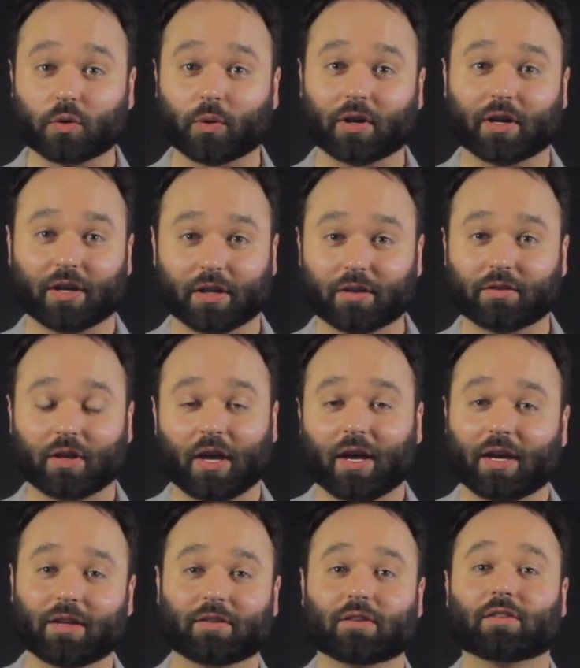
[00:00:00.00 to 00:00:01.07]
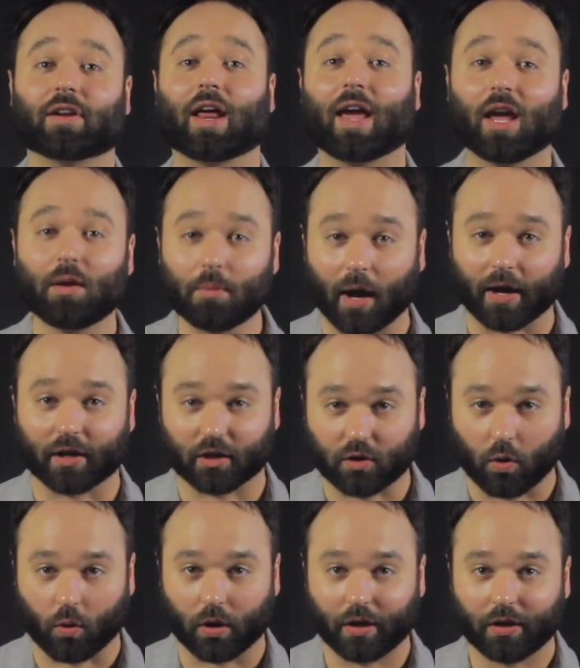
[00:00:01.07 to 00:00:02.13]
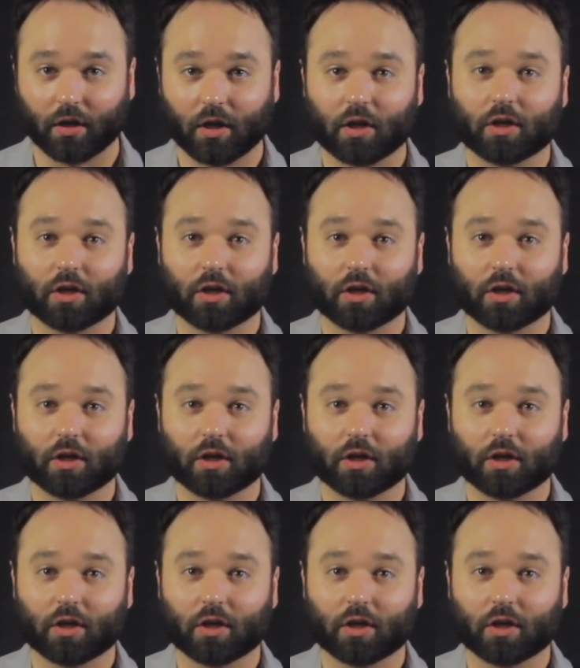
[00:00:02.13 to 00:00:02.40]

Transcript: what it is it's an A minor chord,